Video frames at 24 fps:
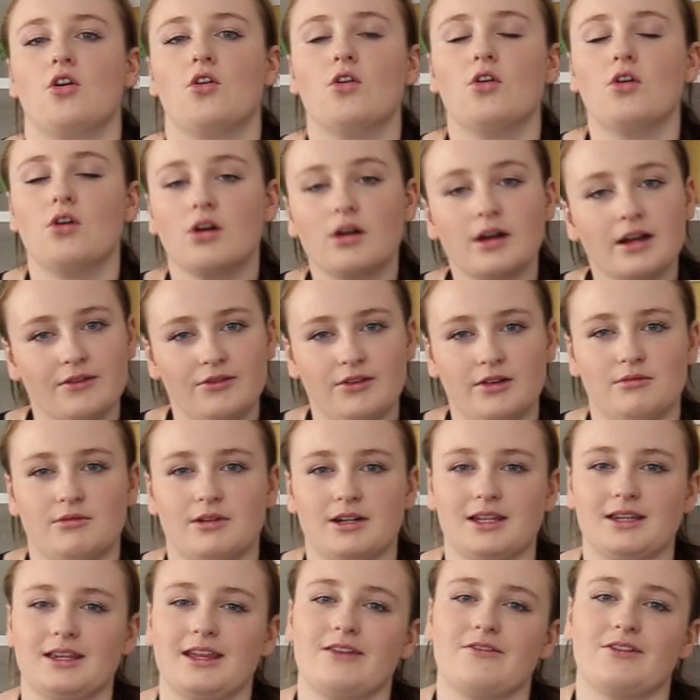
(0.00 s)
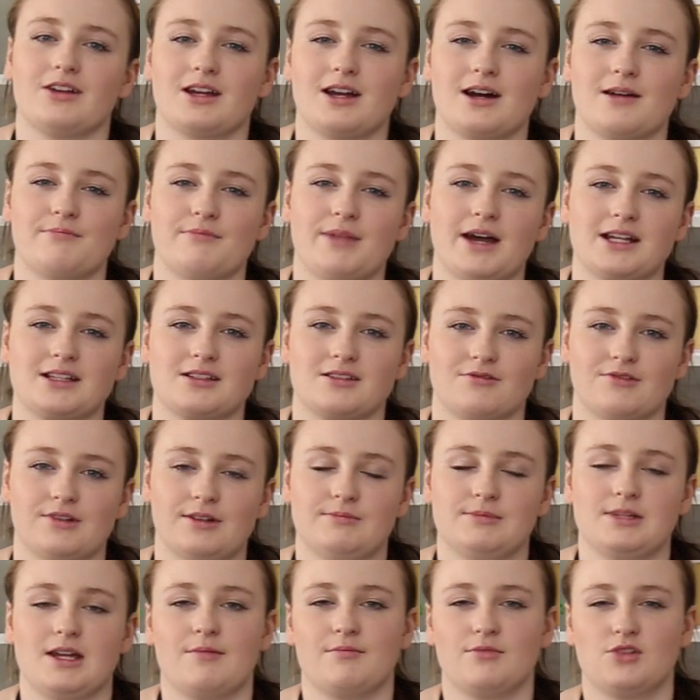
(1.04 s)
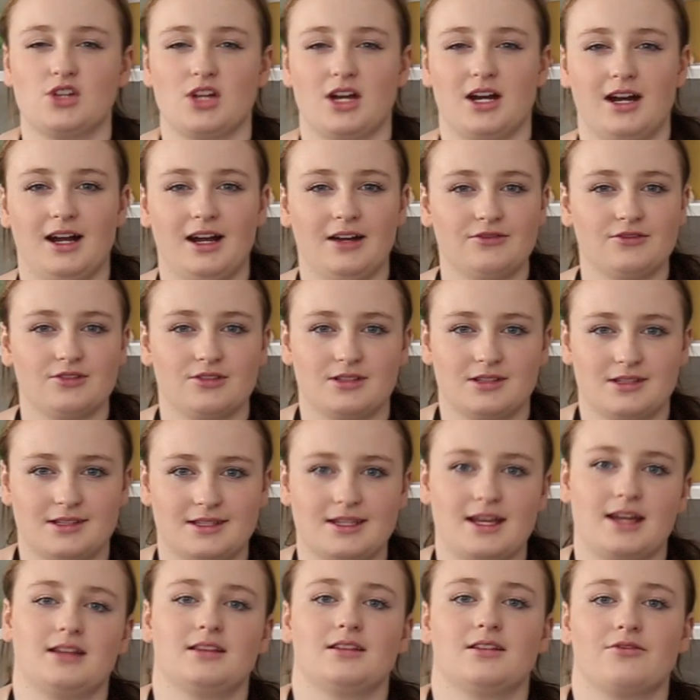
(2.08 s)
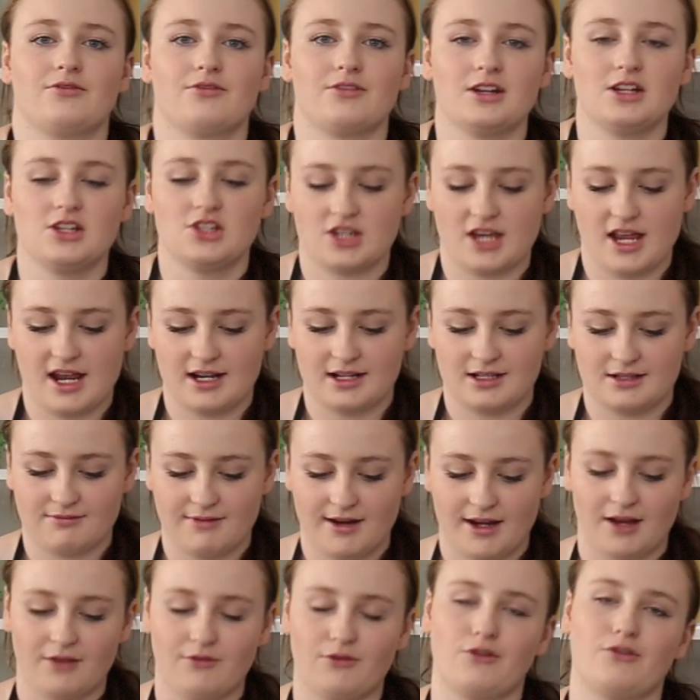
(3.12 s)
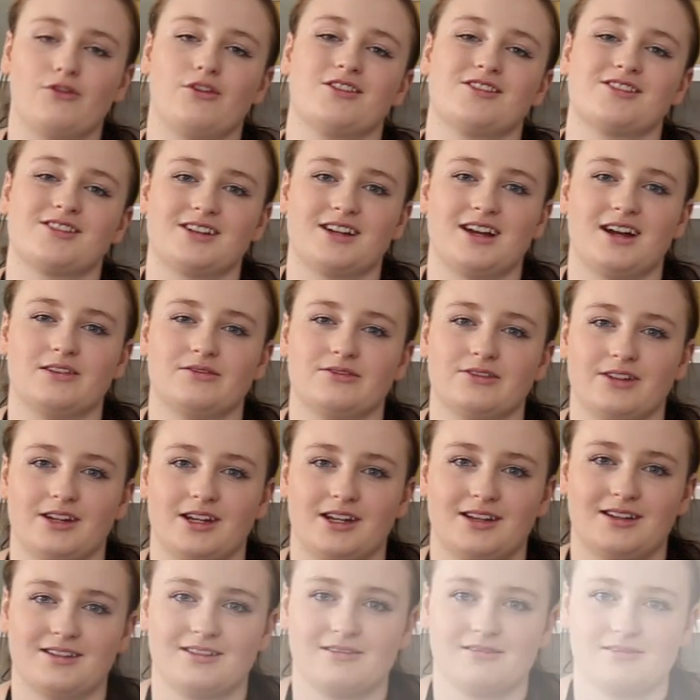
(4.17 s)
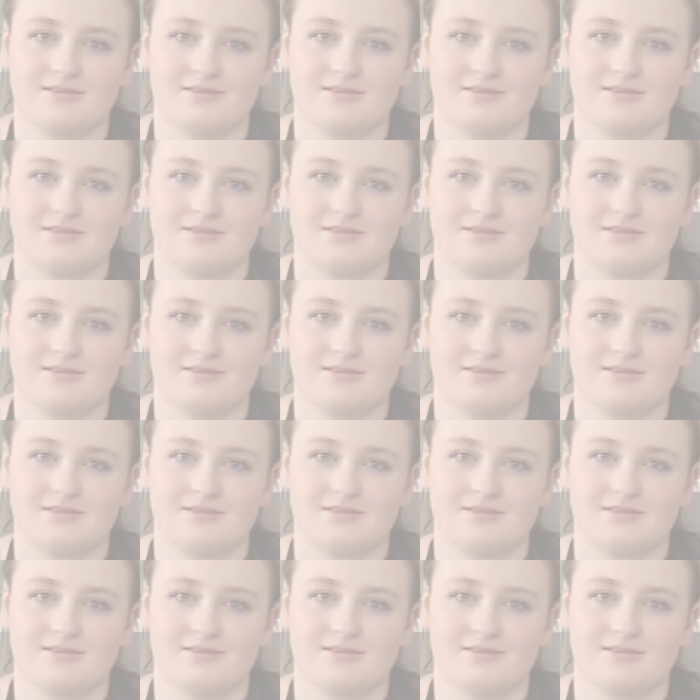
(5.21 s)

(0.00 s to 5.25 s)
or if you want to leave it, come back to room temperature after it's set in the fridge and it's ready for fondant covering.